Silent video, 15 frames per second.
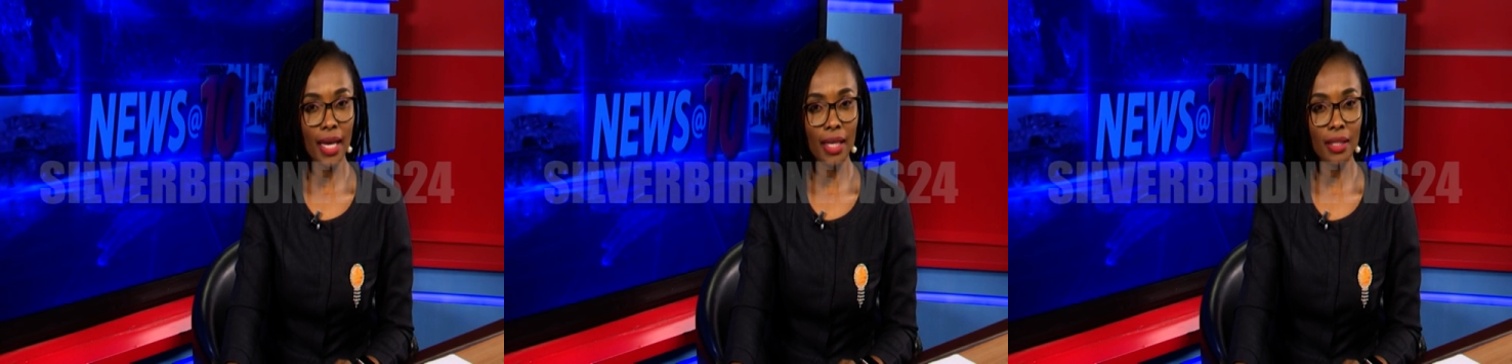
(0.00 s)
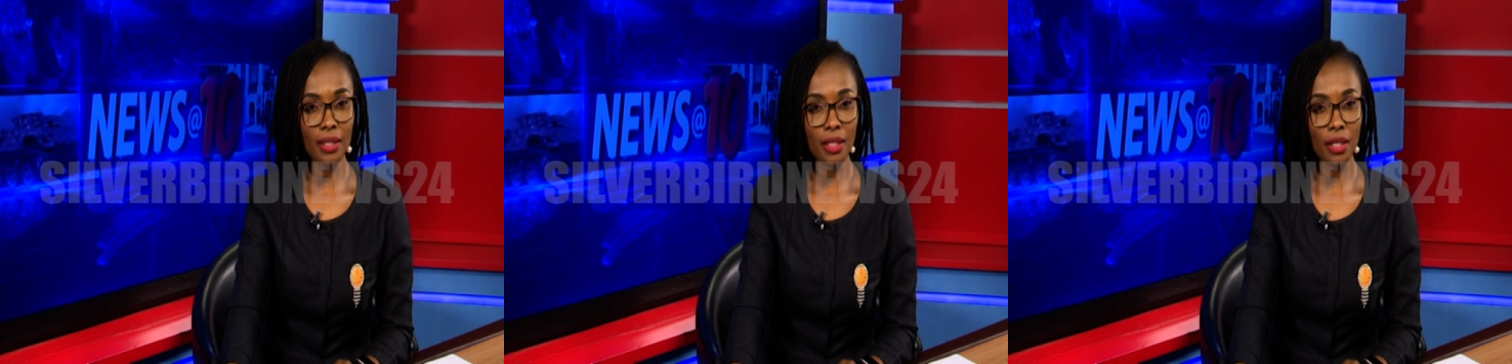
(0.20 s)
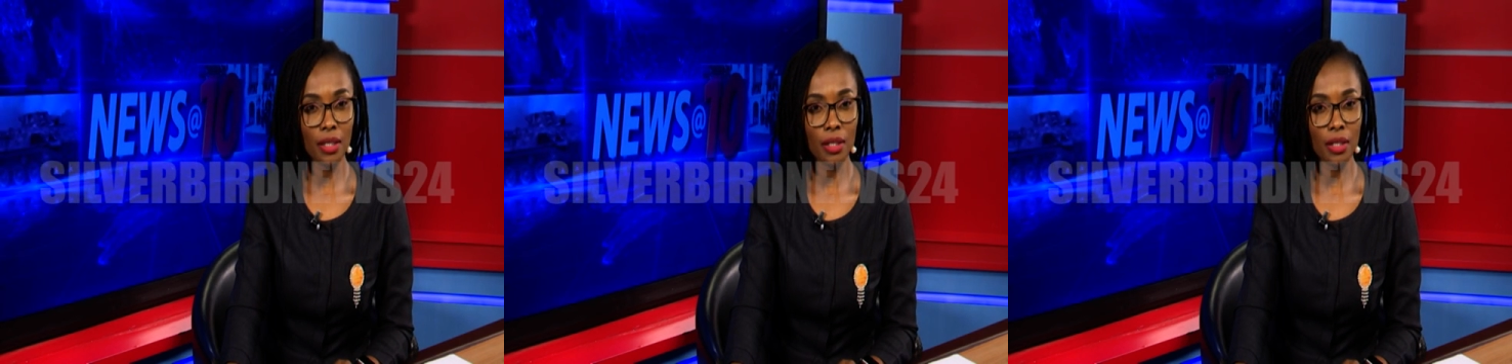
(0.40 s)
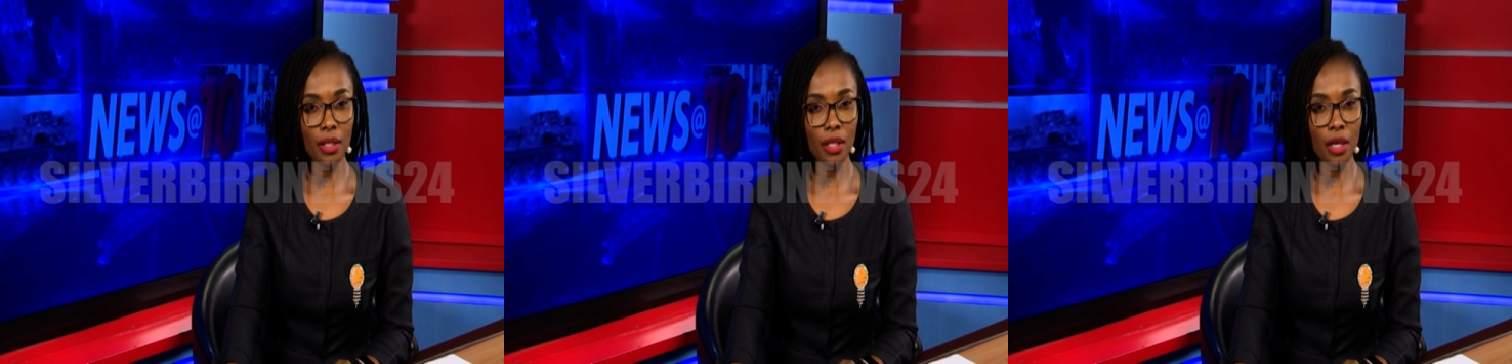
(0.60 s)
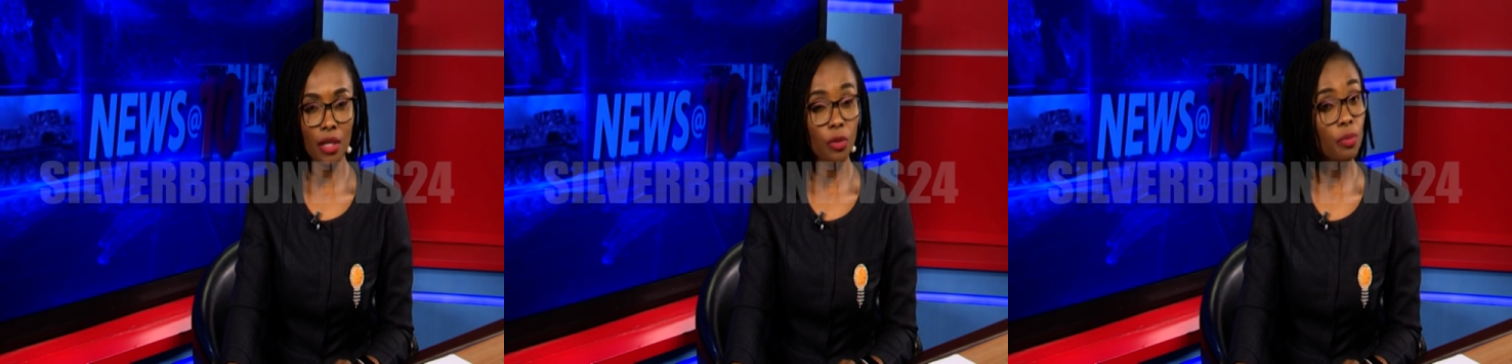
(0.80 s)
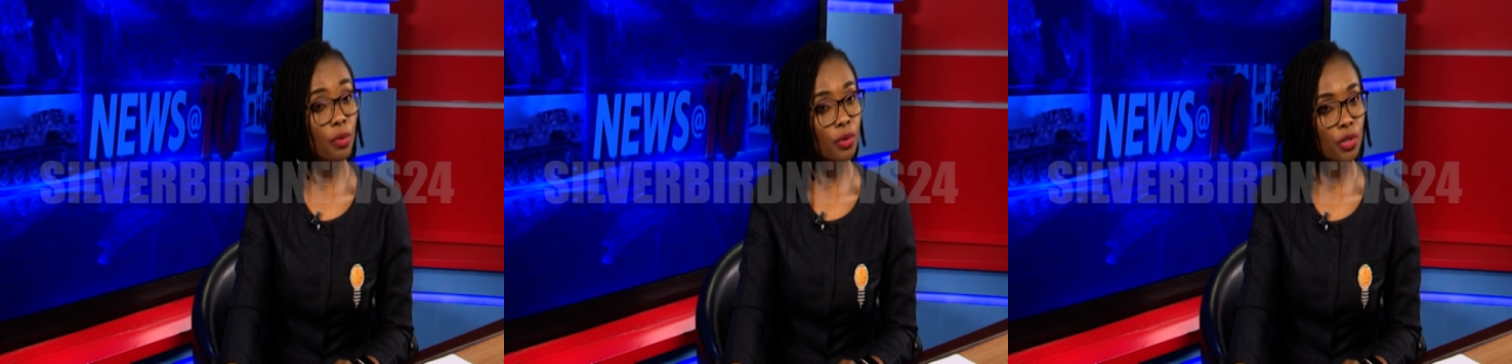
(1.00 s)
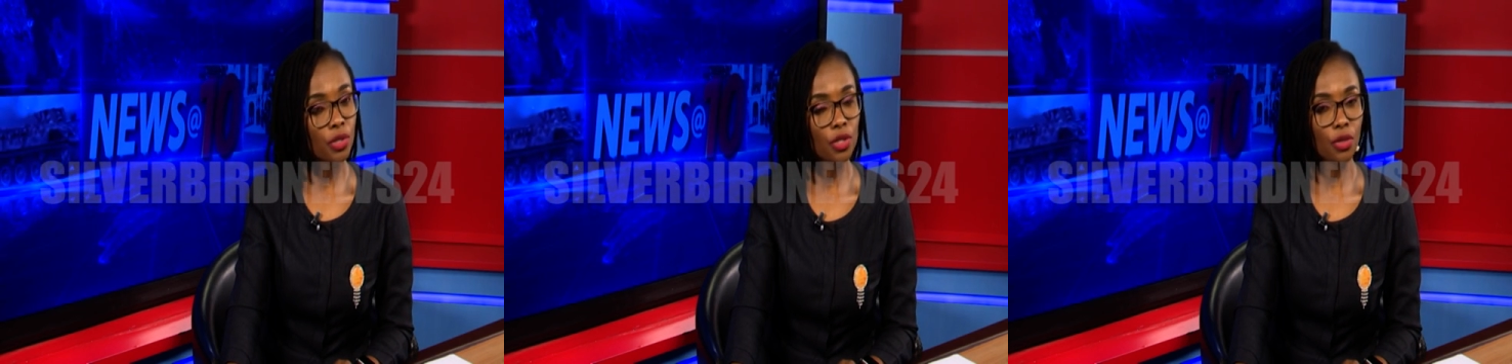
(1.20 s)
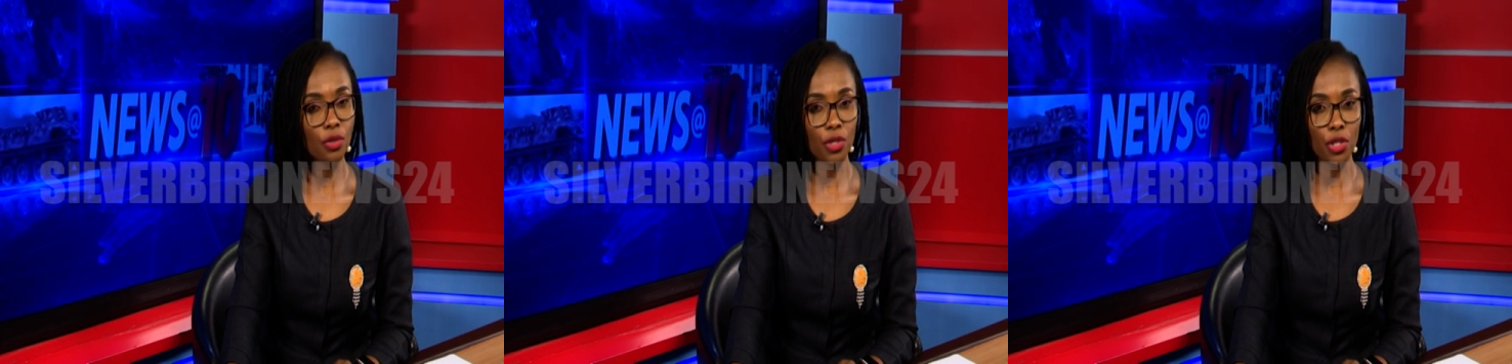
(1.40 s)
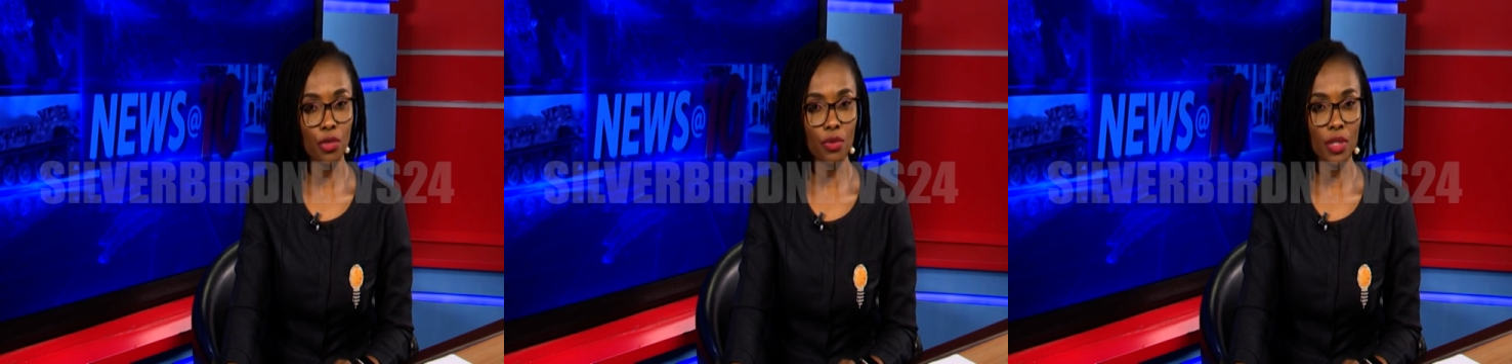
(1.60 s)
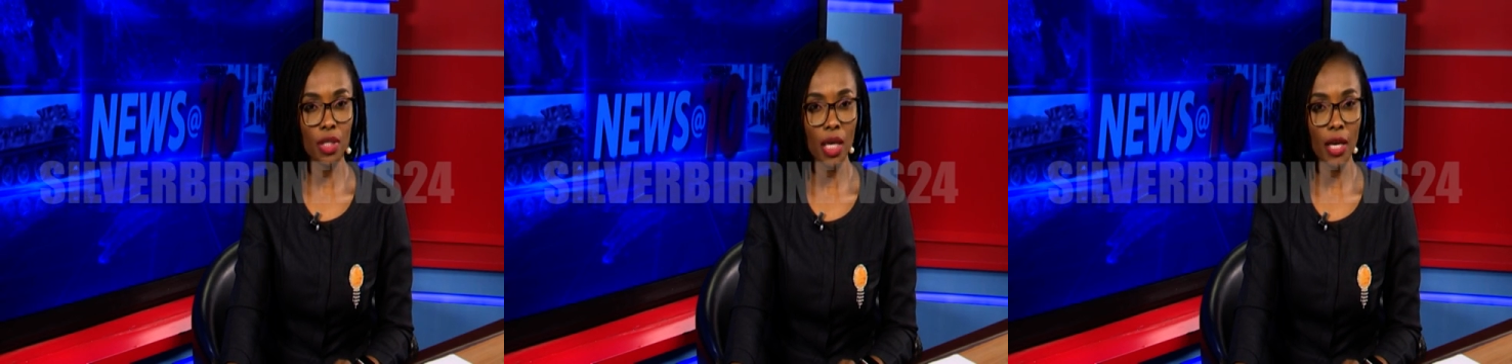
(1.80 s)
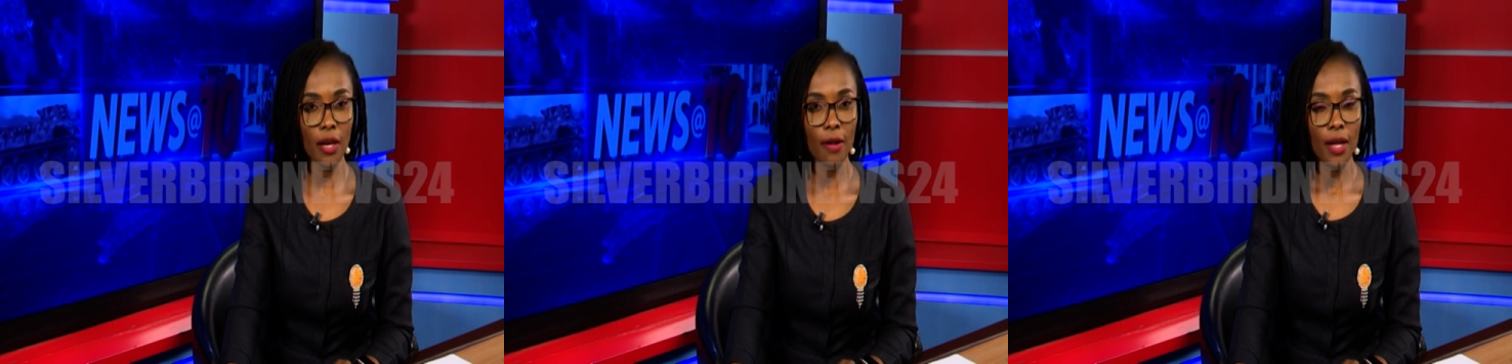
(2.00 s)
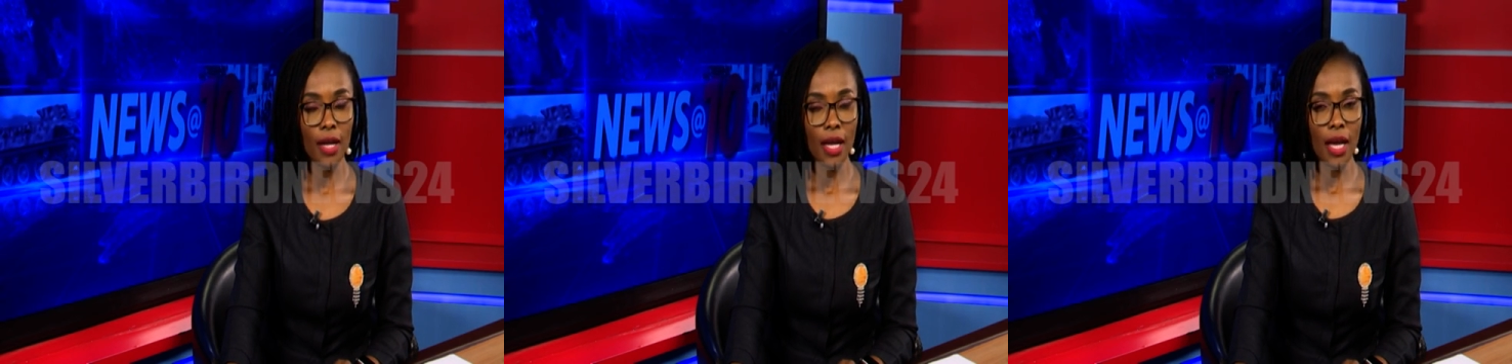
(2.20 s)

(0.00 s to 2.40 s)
and Italy got a boost on Tuesday